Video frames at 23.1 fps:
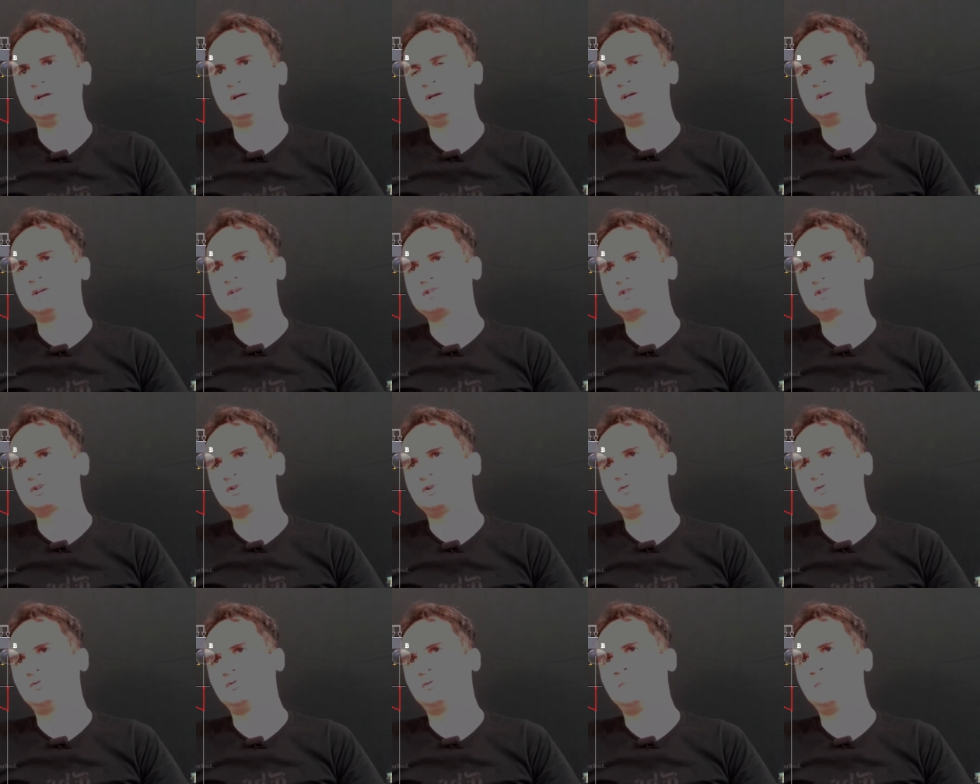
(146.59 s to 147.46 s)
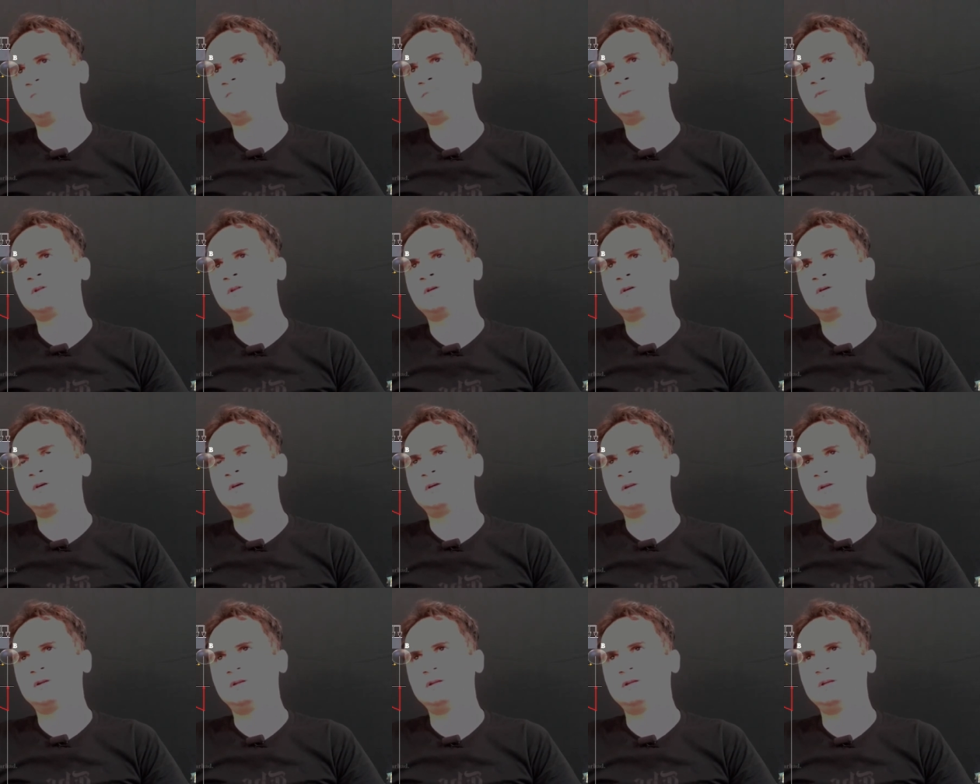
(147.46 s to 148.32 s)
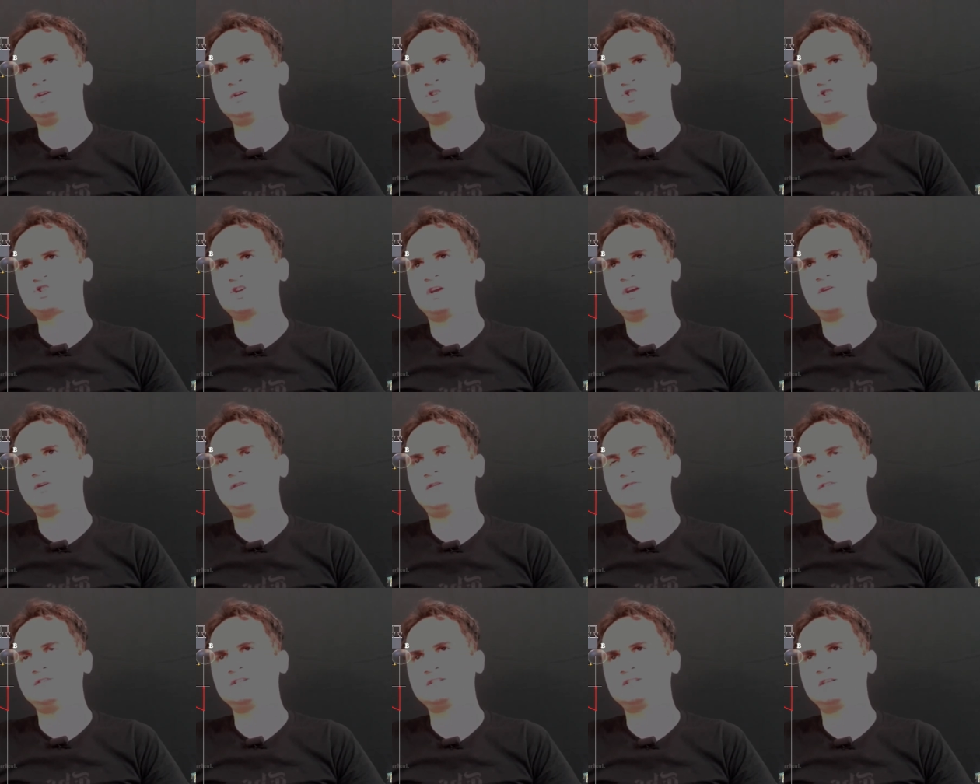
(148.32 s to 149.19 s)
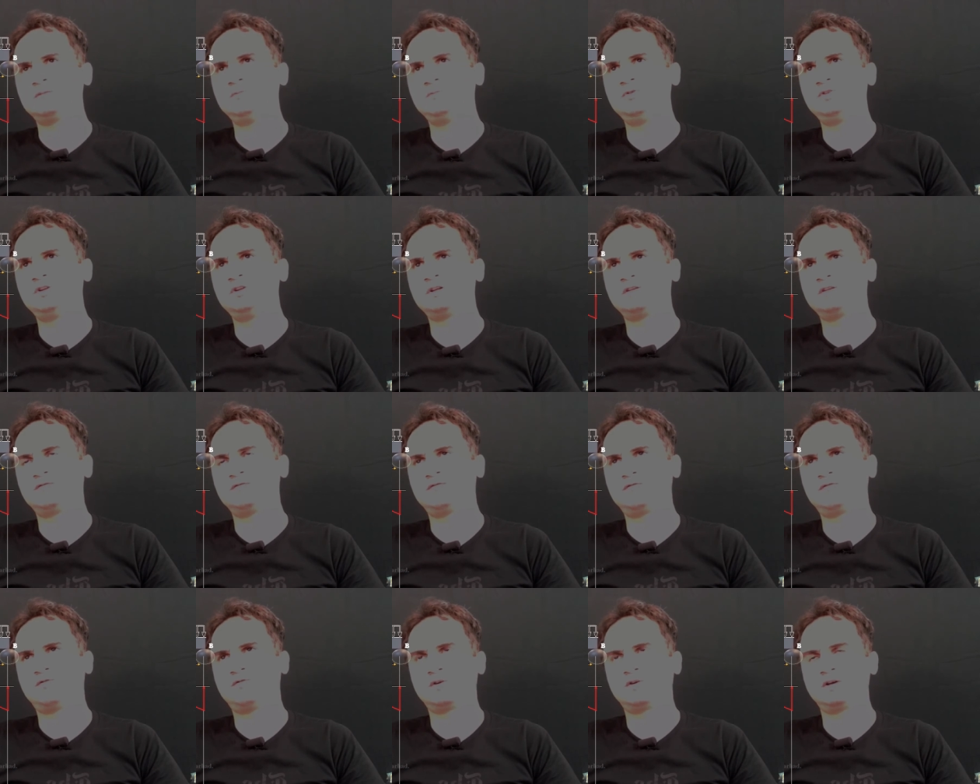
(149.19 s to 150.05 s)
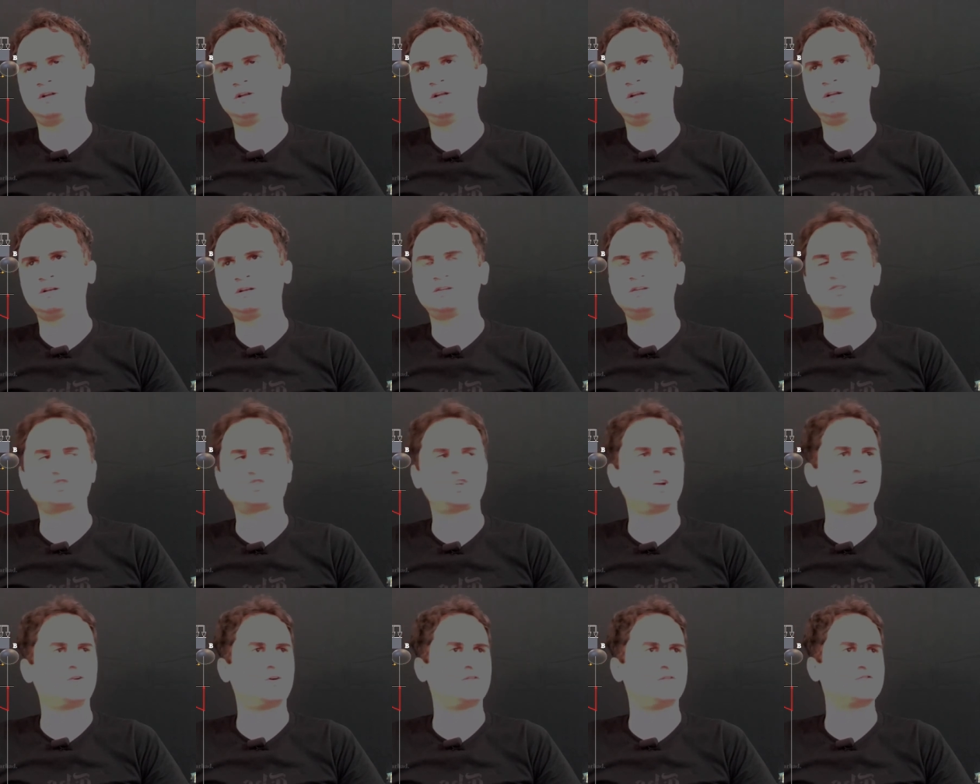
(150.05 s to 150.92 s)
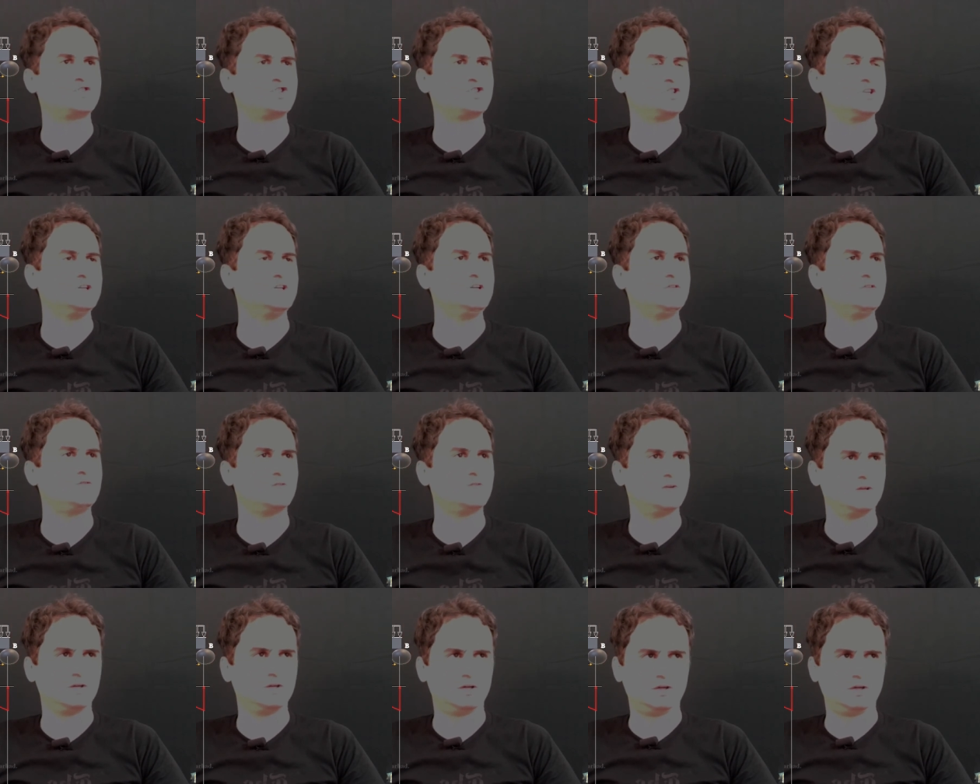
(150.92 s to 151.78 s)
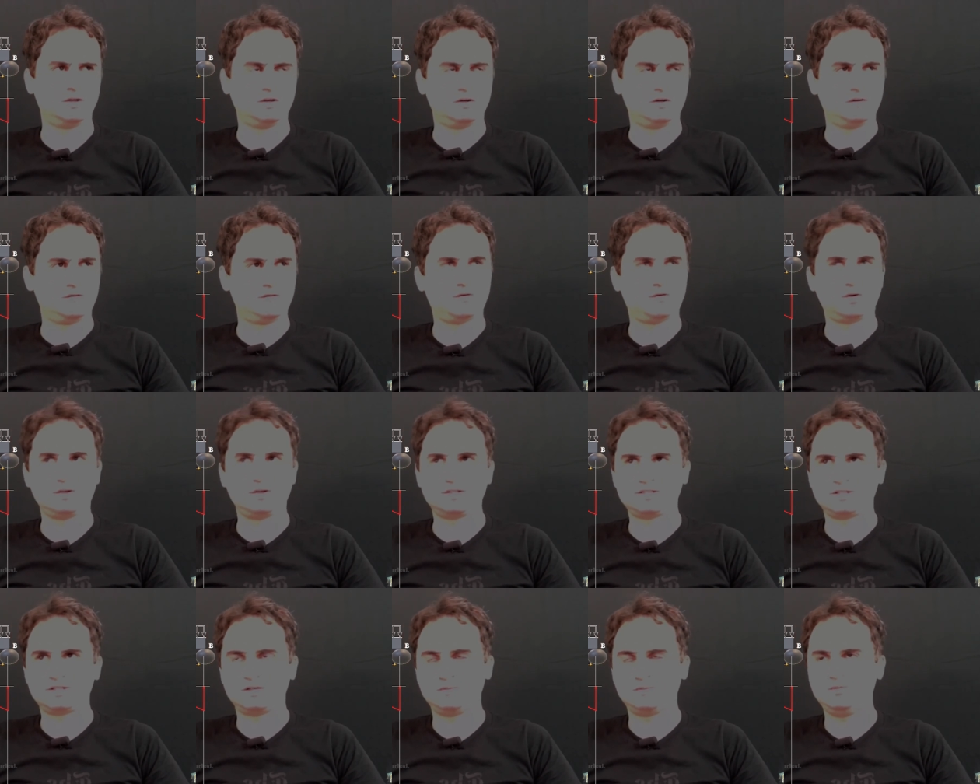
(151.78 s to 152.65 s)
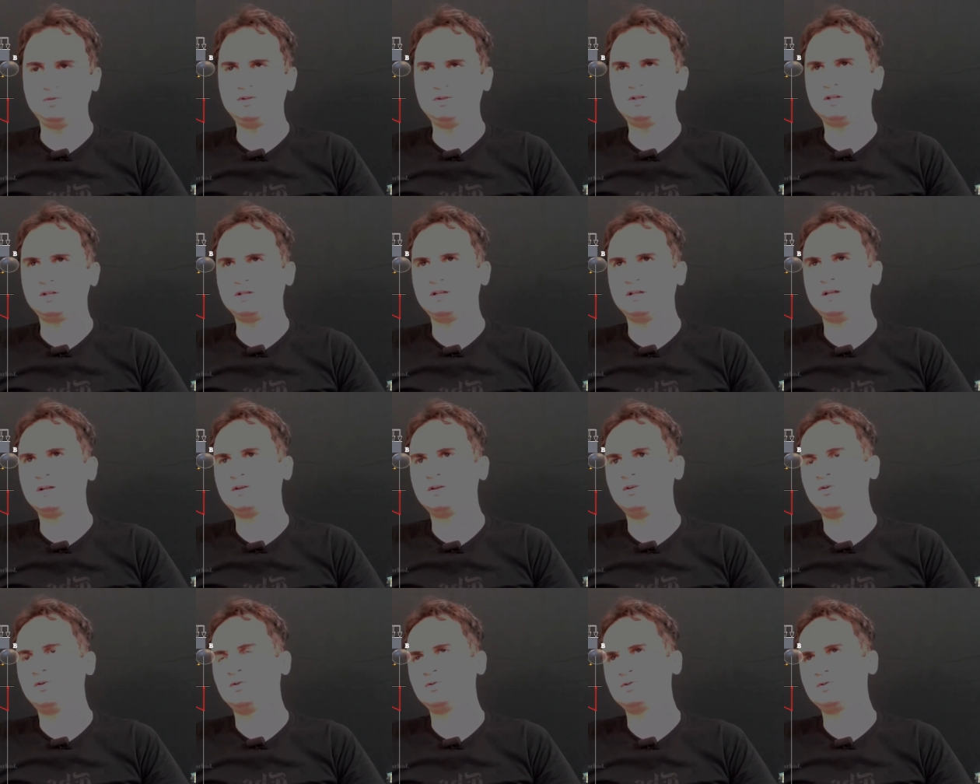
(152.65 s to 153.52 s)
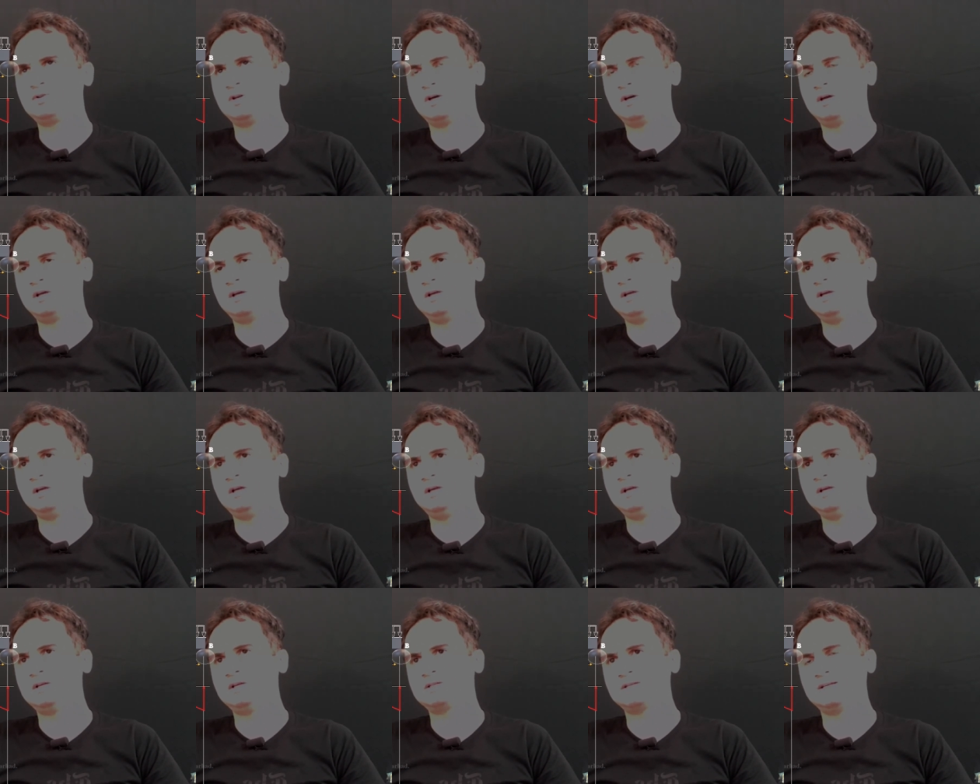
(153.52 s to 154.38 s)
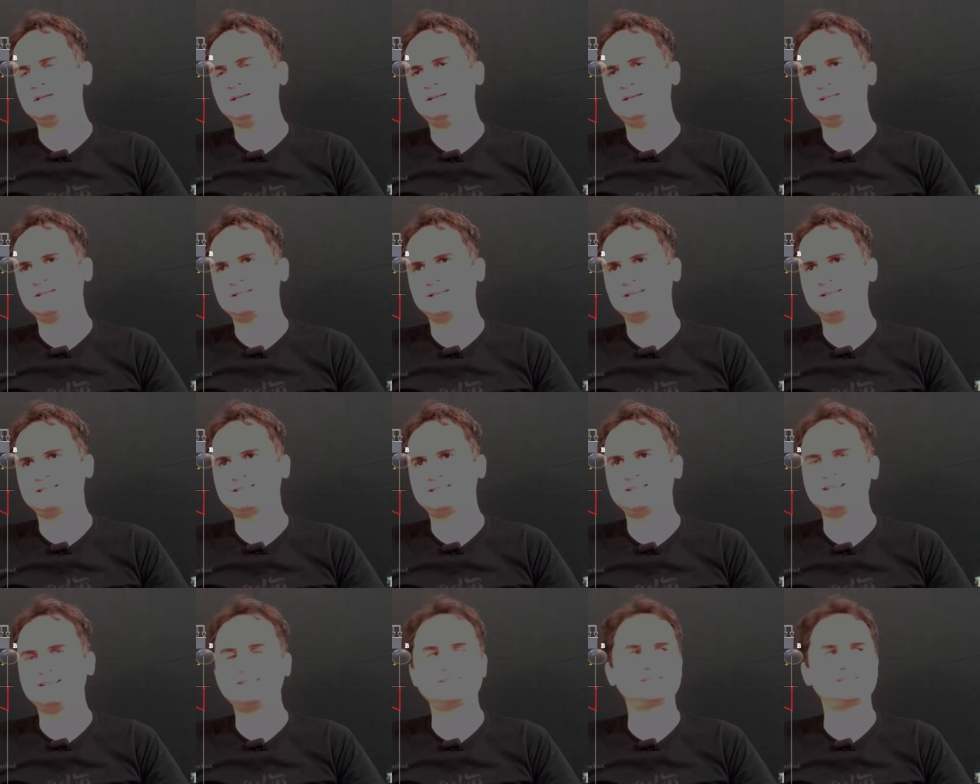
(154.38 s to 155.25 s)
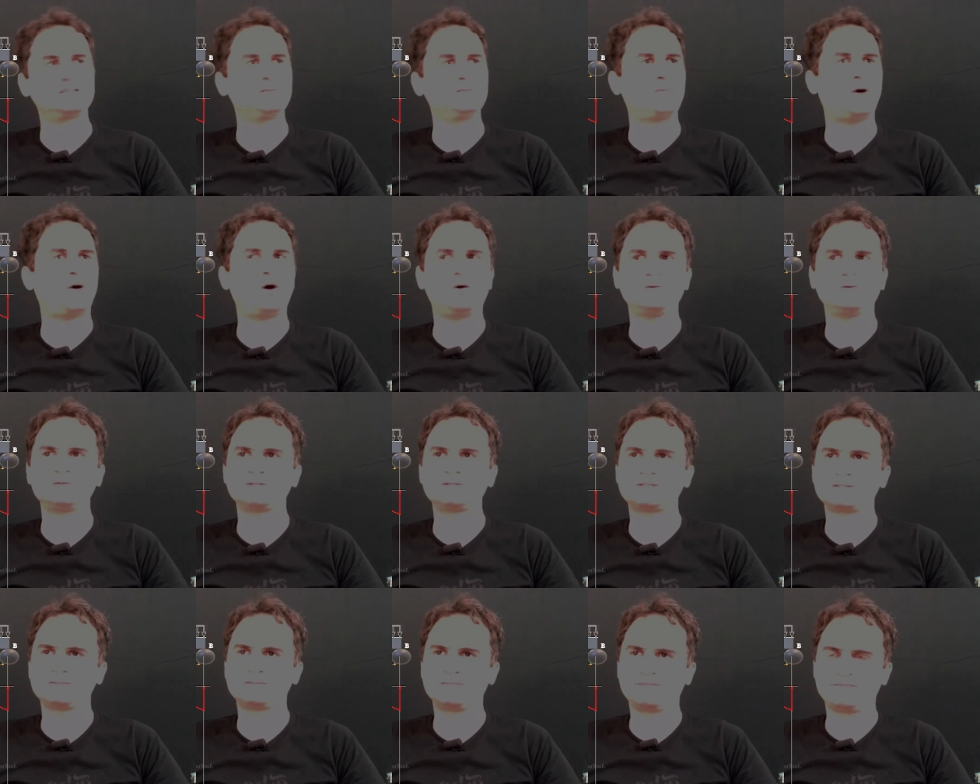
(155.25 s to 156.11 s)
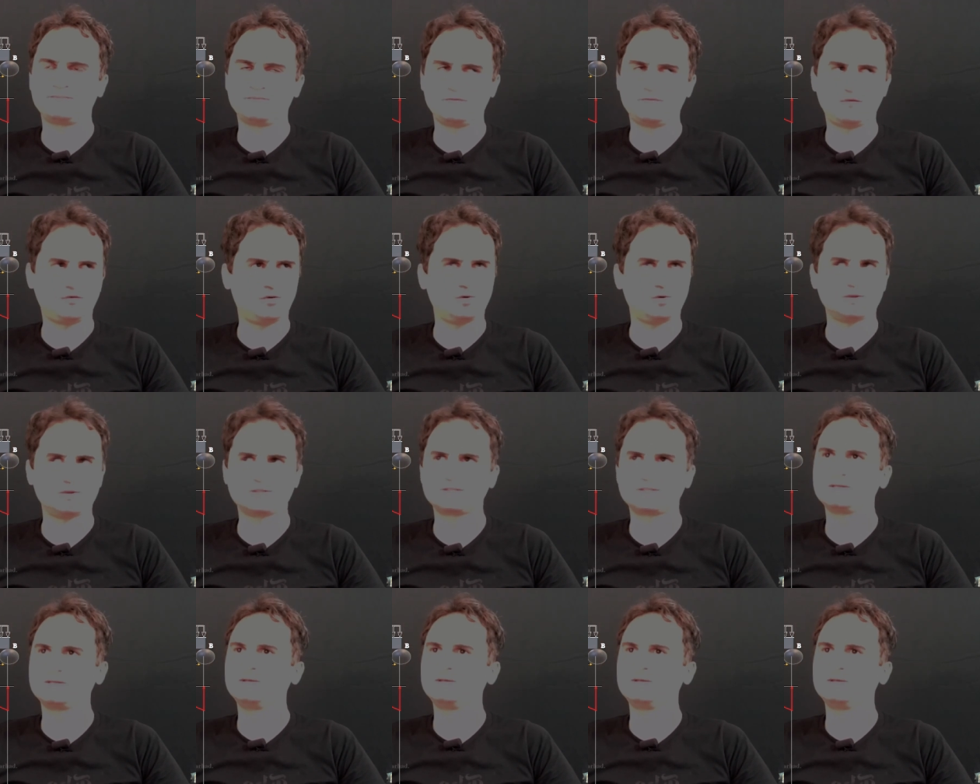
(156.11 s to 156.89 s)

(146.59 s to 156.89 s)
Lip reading: So the share of distributed for dead share of shear for distributed dead load is 60 pounds force,